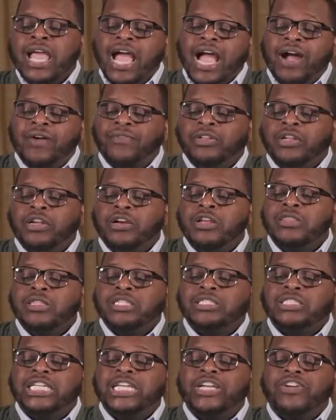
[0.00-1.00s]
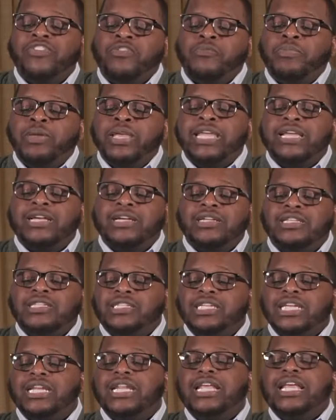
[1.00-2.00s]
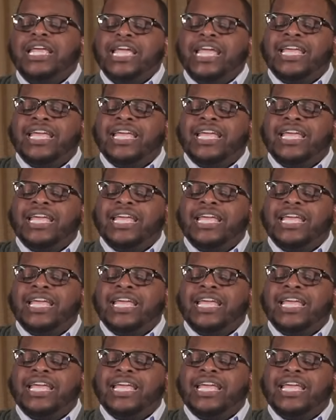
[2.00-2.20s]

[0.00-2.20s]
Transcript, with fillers: I've learned the secret of being content